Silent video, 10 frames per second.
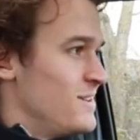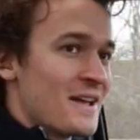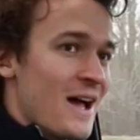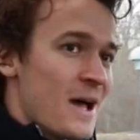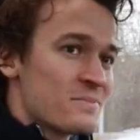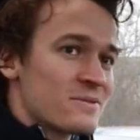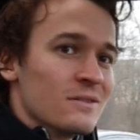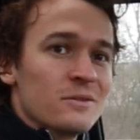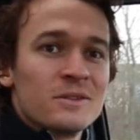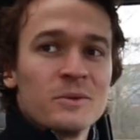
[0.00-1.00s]

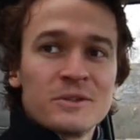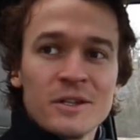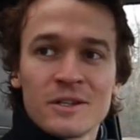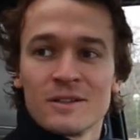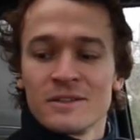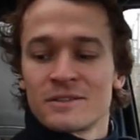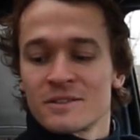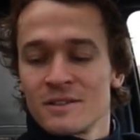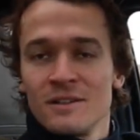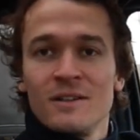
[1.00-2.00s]
Absolutely
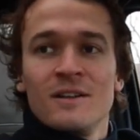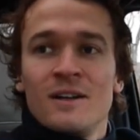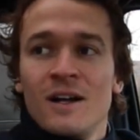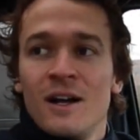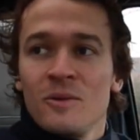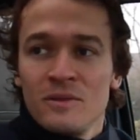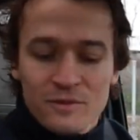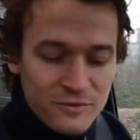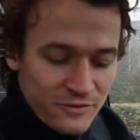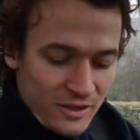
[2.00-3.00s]
ridiculous. How the
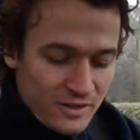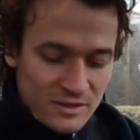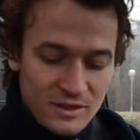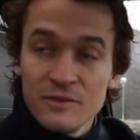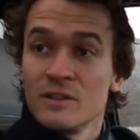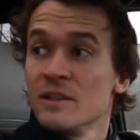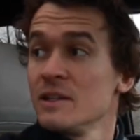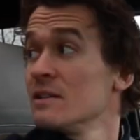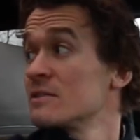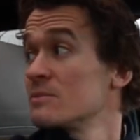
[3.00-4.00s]
fuck is it even
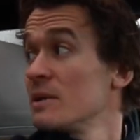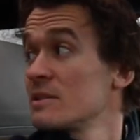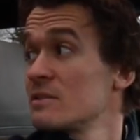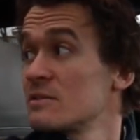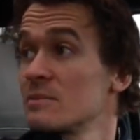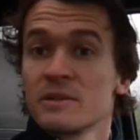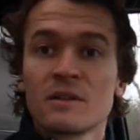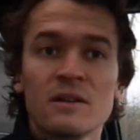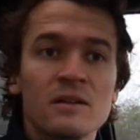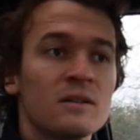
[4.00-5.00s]
legal to make such a big
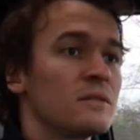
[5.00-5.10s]
car?